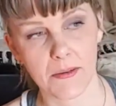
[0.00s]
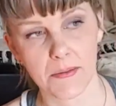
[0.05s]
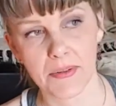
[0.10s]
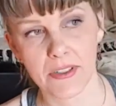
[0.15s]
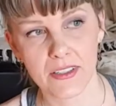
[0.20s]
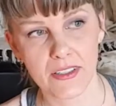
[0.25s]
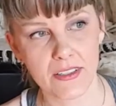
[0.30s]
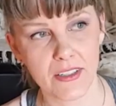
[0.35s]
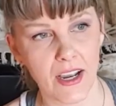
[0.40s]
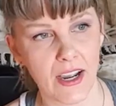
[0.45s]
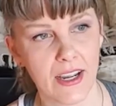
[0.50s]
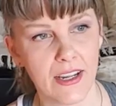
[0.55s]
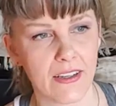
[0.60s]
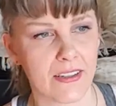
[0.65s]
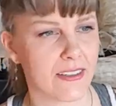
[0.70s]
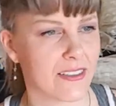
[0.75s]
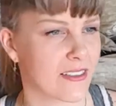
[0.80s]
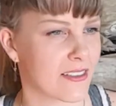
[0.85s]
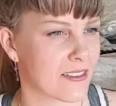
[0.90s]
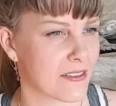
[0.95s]
but
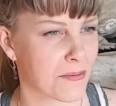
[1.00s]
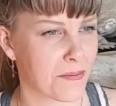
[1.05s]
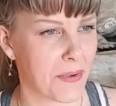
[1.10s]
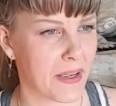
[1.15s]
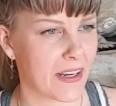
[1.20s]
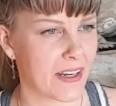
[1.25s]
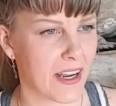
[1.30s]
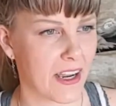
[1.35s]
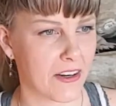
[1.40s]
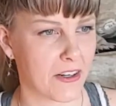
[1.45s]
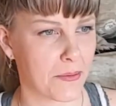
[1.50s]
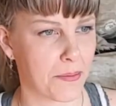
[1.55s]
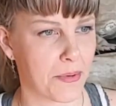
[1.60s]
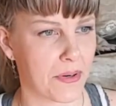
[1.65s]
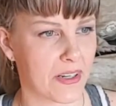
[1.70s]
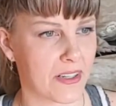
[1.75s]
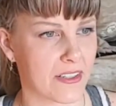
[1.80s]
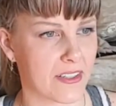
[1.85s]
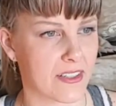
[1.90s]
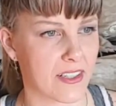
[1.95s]
it's been out of
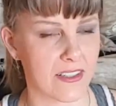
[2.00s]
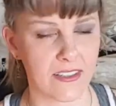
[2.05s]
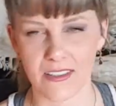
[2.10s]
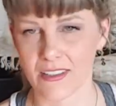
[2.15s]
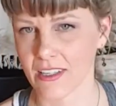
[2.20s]
print since